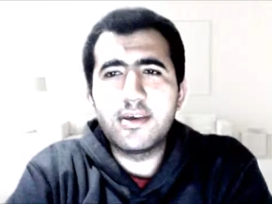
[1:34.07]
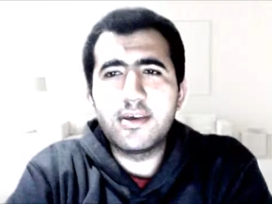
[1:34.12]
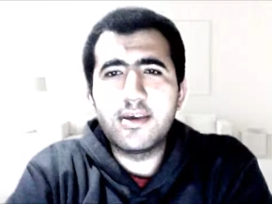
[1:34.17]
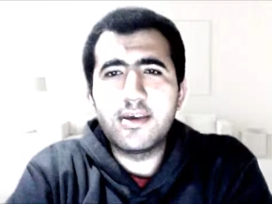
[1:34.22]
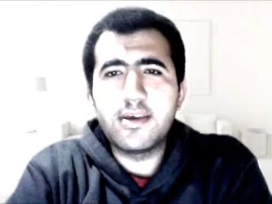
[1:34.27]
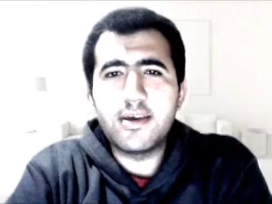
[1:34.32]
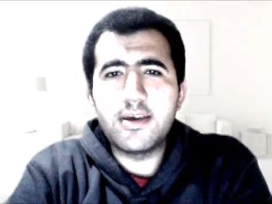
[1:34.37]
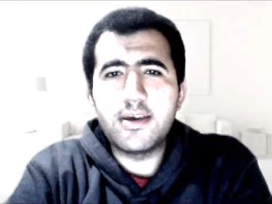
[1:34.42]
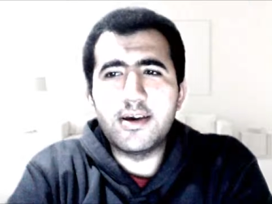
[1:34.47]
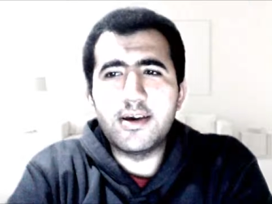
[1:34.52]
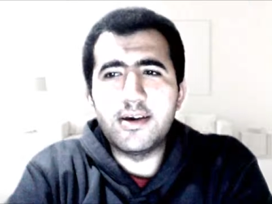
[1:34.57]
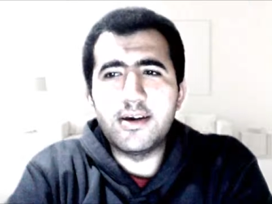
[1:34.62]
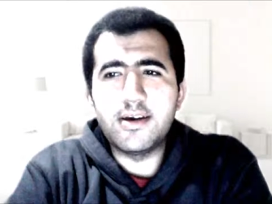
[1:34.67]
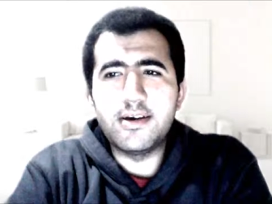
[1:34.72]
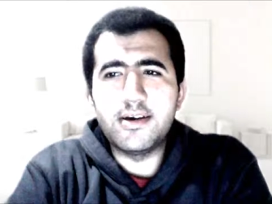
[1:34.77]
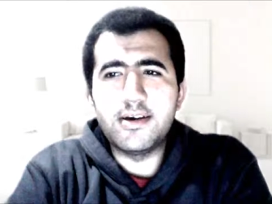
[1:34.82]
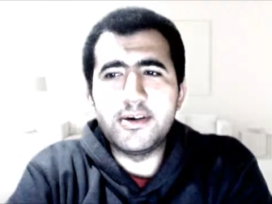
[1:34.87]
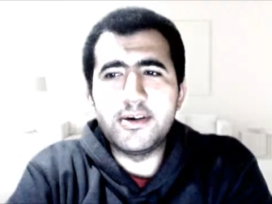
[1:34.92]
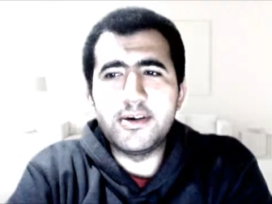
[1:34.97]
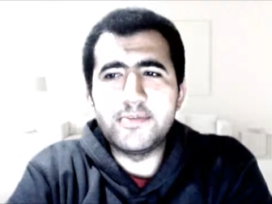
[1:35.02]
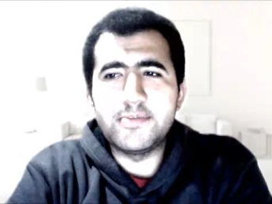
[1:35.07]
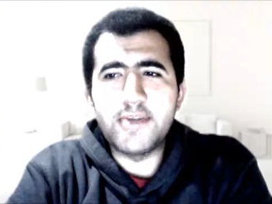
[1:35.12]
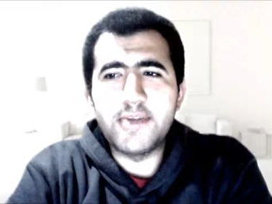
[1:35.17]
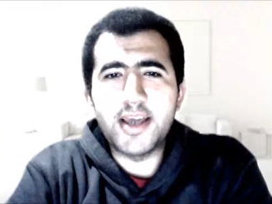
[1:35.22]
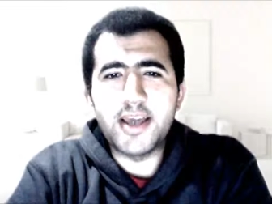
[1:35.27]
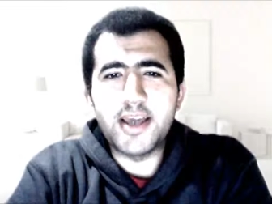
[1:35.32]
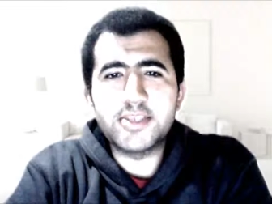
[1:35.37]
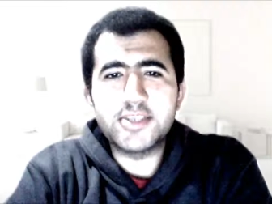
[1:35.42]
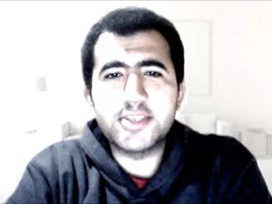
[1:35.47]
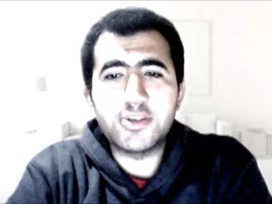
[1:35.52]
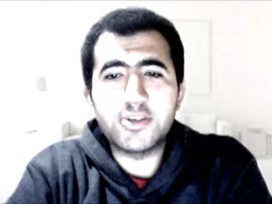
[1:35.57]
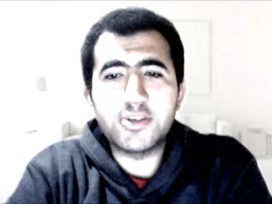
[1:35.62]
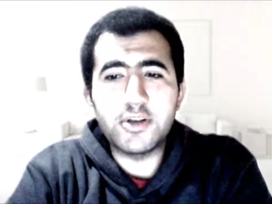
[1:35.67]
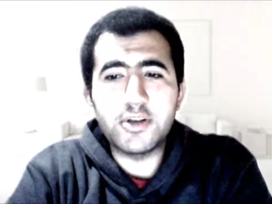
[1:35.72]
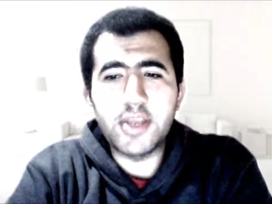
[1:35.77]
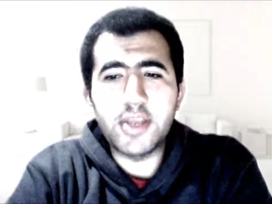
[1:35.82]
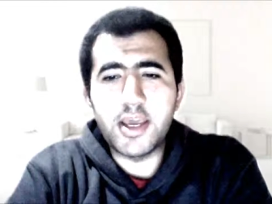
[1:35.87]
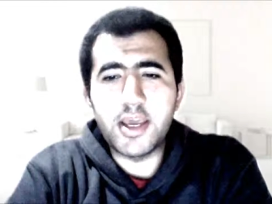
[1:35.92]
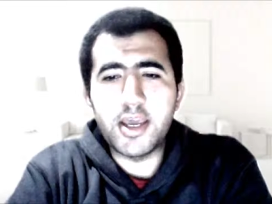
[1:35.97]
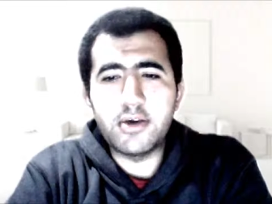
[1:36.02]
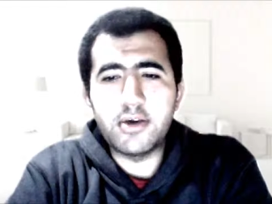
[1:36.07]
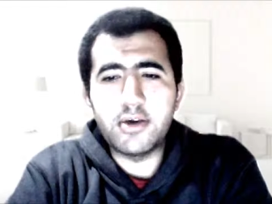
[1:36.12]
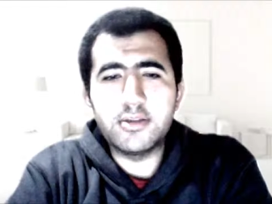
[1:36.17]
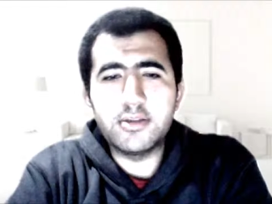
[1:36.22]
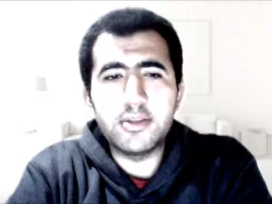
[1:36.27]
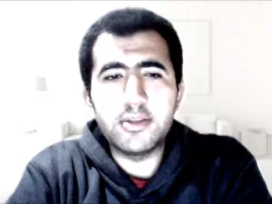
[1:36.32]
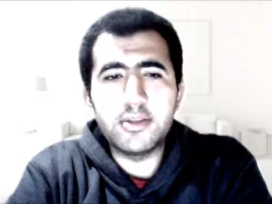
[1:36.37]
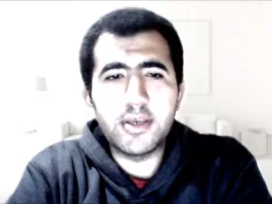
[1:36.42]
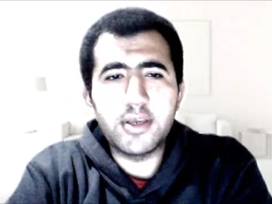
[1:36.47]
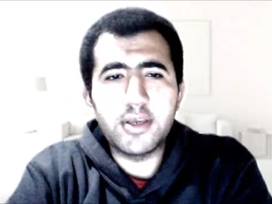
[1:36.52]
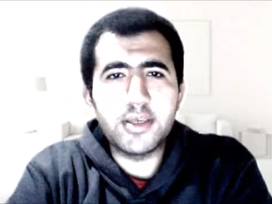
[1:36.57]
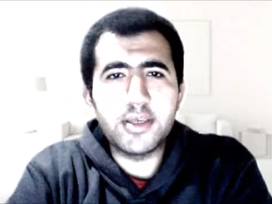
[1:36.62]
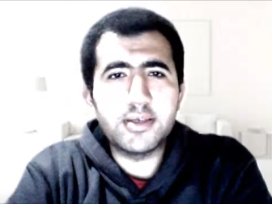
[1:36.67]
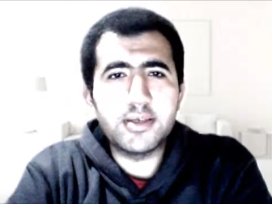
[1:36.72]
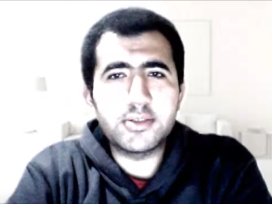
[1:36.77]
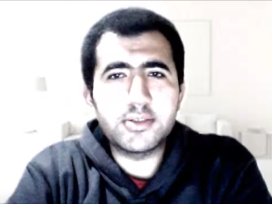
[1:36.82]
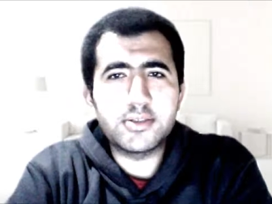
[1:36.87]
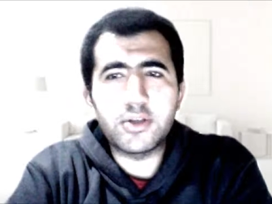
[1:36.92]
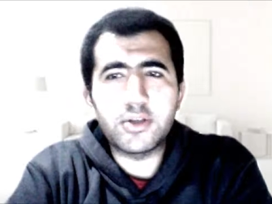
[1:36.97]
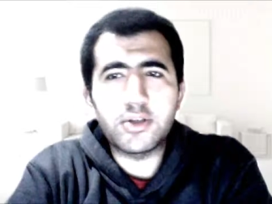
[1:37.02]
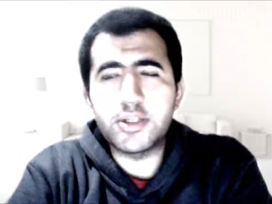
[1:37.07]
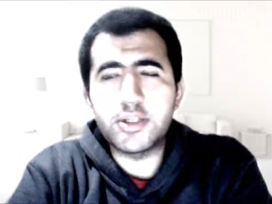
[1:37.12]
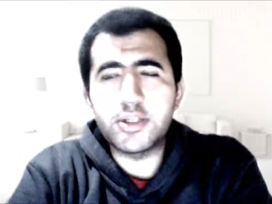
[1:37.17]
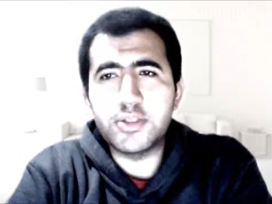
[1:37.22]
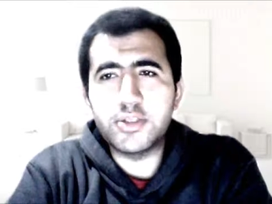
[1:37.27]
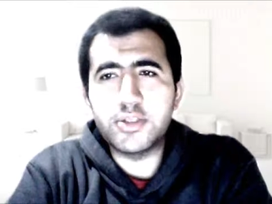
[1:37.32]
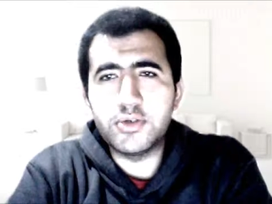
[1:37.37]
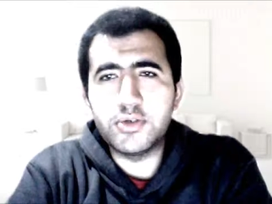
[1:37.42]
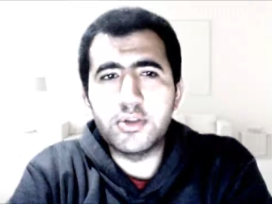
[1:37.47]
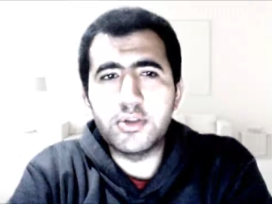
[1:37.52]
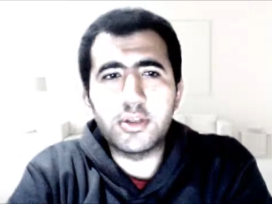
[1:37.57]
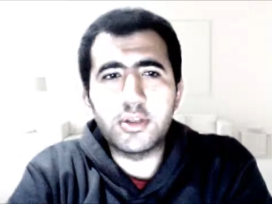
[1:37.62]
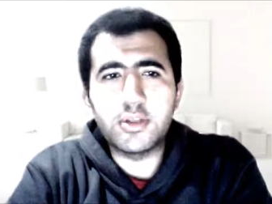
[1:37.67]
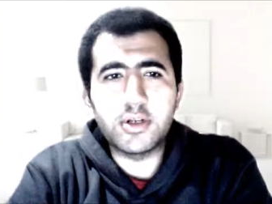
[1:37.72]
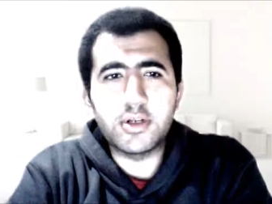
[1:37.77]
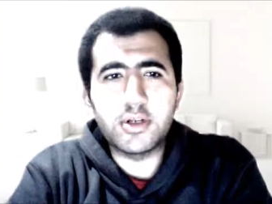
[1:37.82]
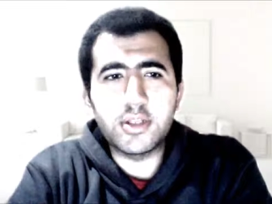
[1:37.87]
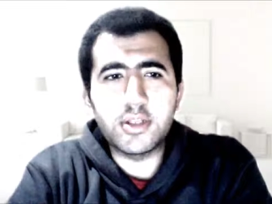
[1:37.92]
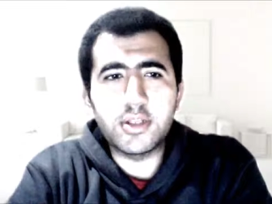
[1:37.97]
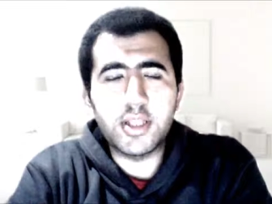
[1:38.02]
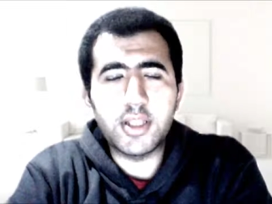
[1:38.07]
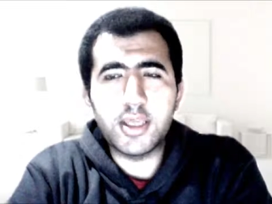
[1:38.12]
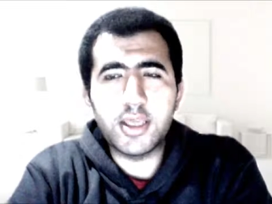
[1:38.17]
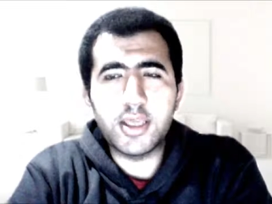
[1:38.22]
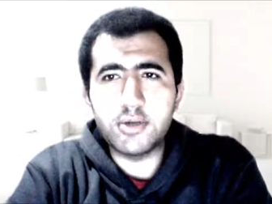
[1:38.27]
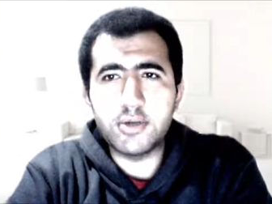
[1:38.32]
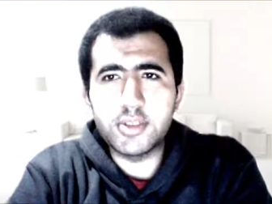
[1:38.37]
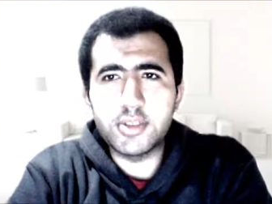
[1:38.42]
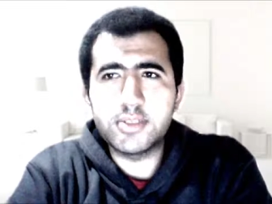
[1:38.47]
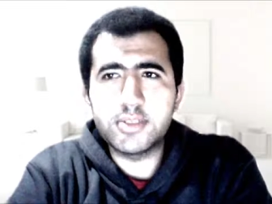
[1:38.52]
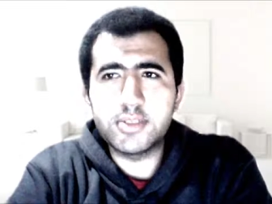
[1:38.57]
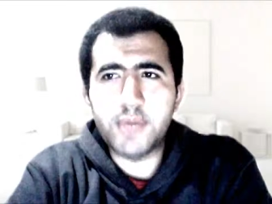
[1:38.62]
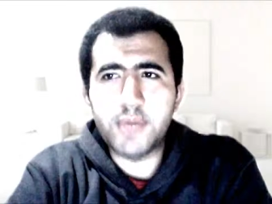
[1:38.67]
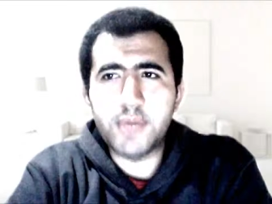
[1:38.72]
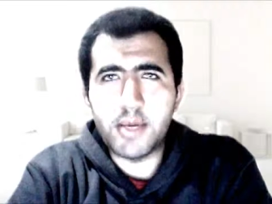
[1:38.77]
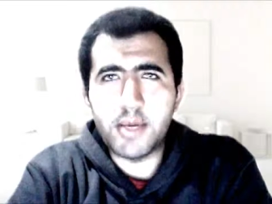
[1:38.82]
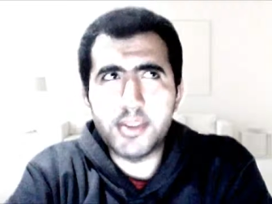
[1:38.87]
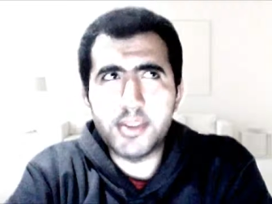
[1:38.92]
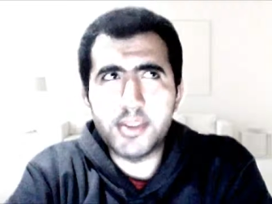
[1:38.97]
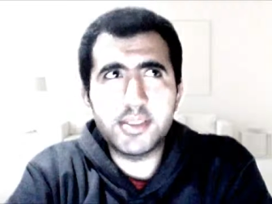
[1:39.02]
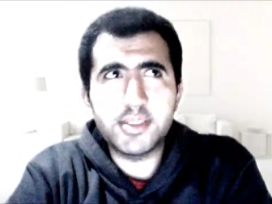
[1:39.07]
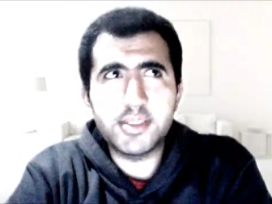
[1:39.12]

um, I started out started to learn the language by myself